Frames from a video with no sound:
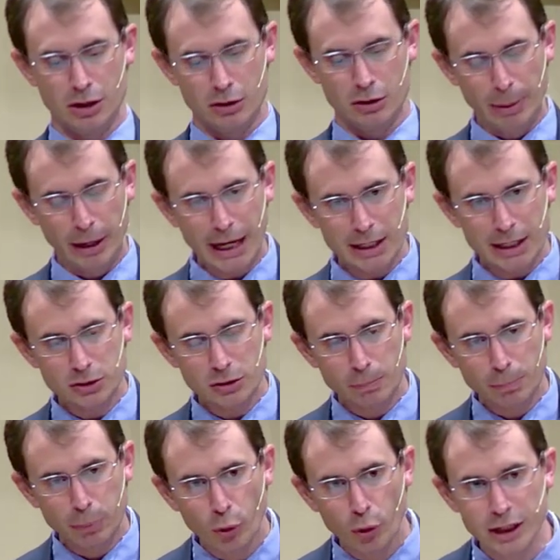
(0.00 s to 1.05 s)
The pastor
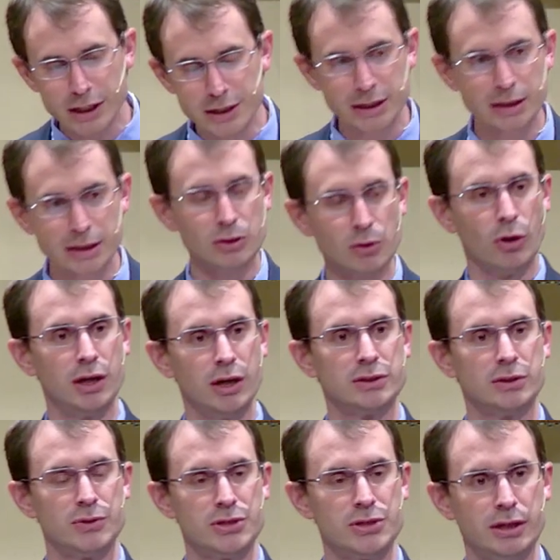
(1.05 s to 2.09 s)
preaching to us
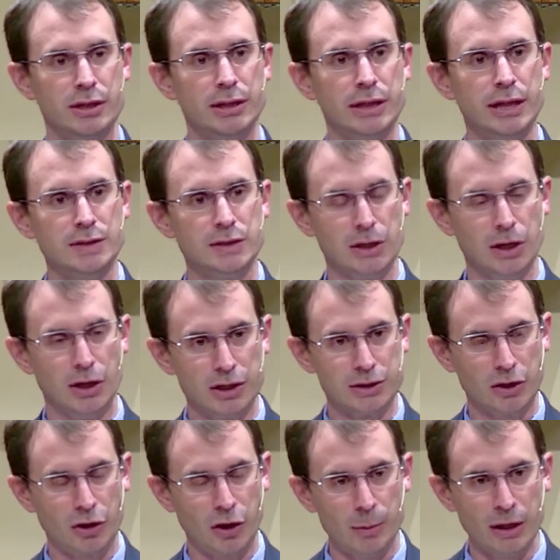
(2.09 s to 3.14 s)
on Sundays and us
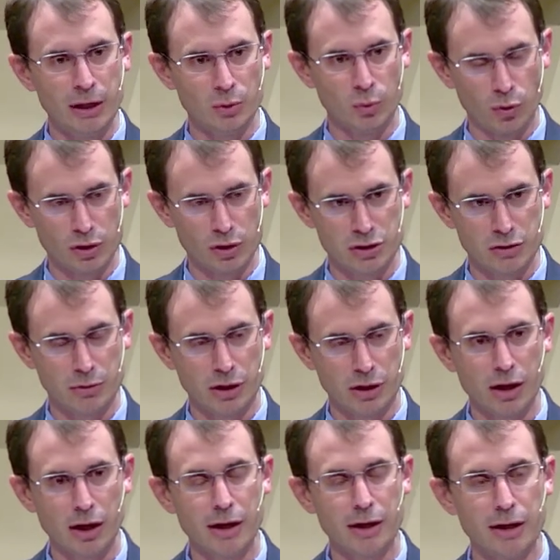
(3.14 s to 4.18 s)
coming to worship
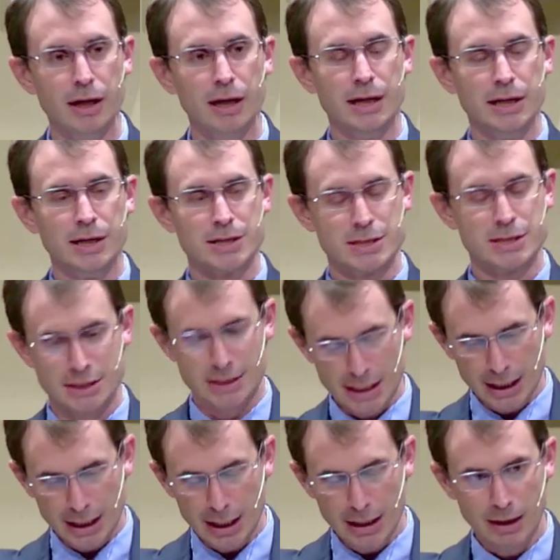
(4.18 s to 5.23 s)
God,
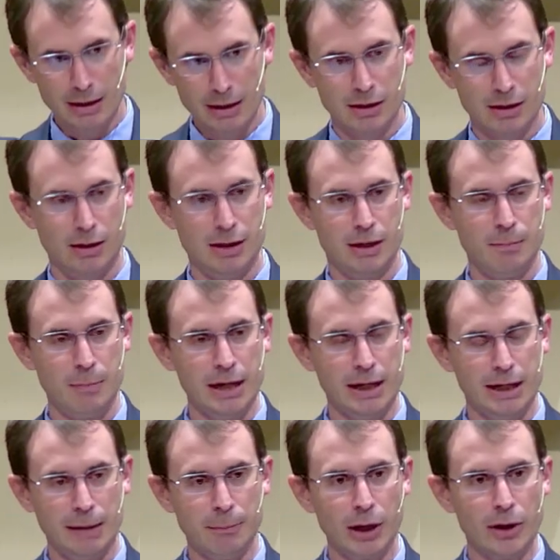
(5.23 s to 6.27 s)
singing and
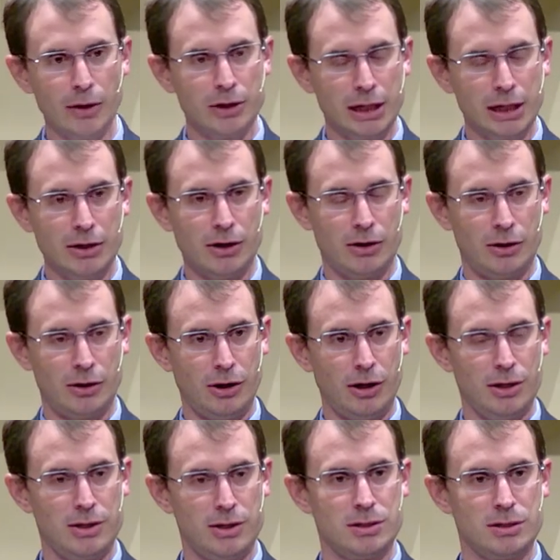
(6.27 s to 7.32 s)
making melody in our
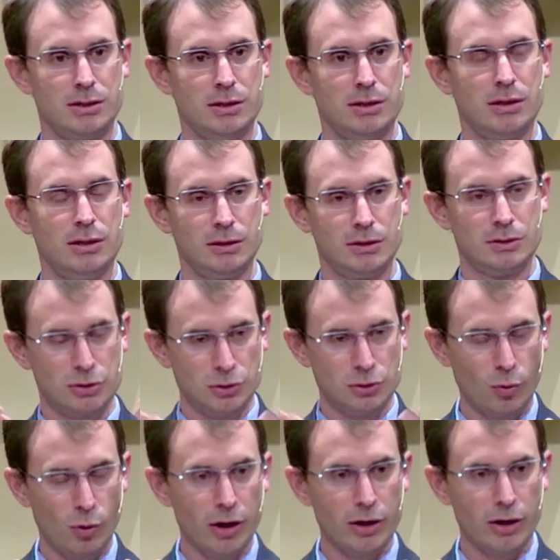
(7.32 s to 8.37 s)
hearts, to
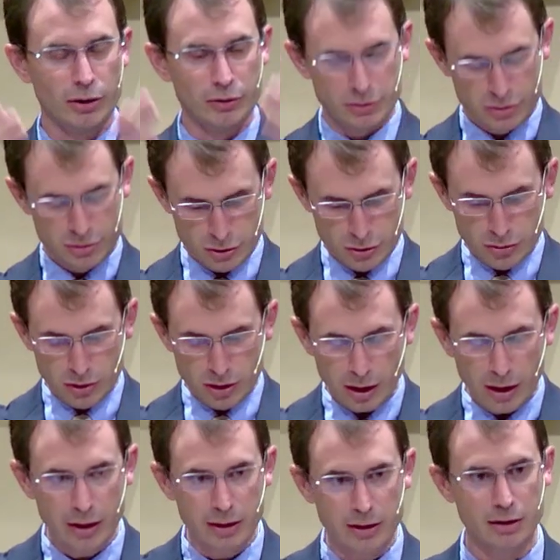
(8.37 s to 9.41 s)
one another, to
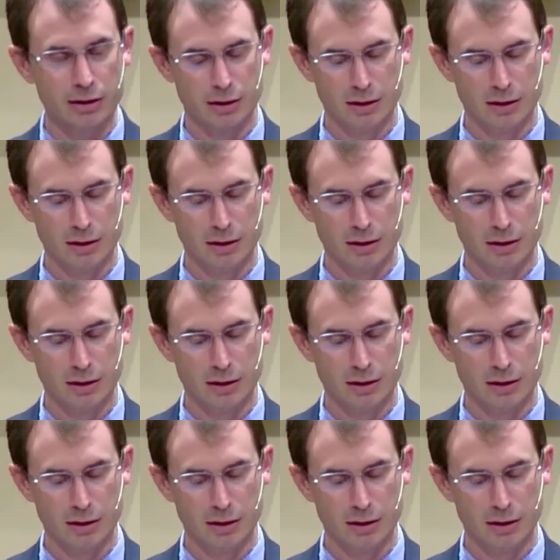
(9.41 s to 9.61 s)
God.